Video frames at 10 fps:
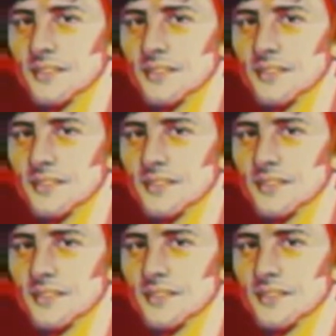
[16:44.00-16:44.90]

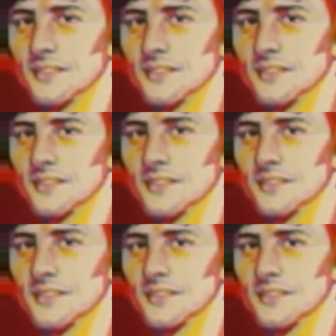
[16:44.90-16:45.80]

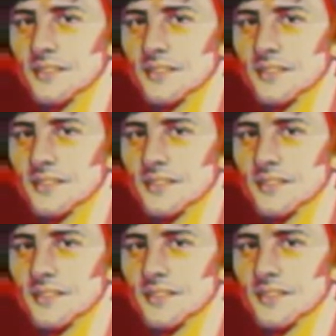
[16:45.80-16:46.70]

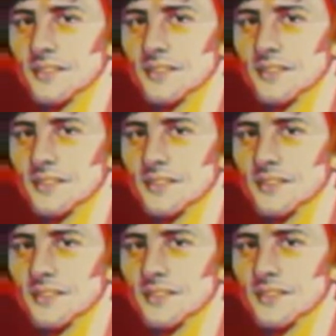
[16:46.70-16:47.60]

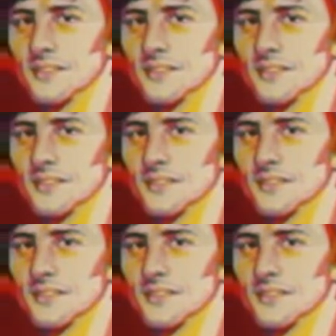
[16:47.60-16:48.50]

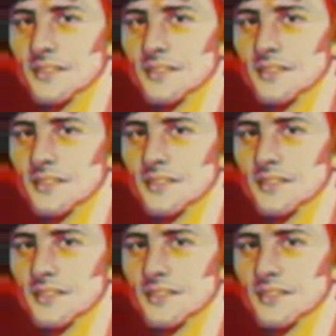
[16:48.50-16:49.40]

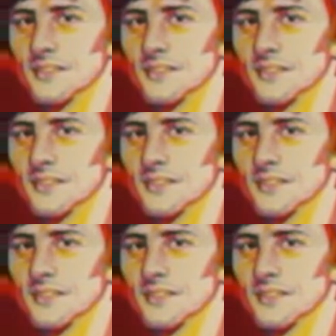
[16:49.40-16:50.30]

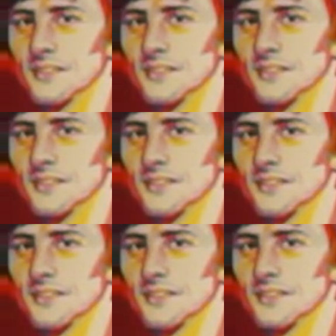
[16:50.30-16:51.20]

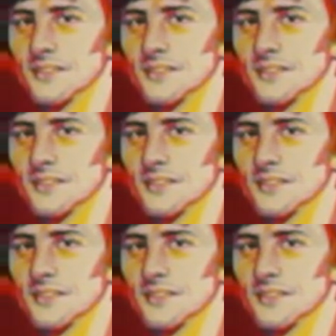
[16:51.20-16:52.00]
This person isn't speaking.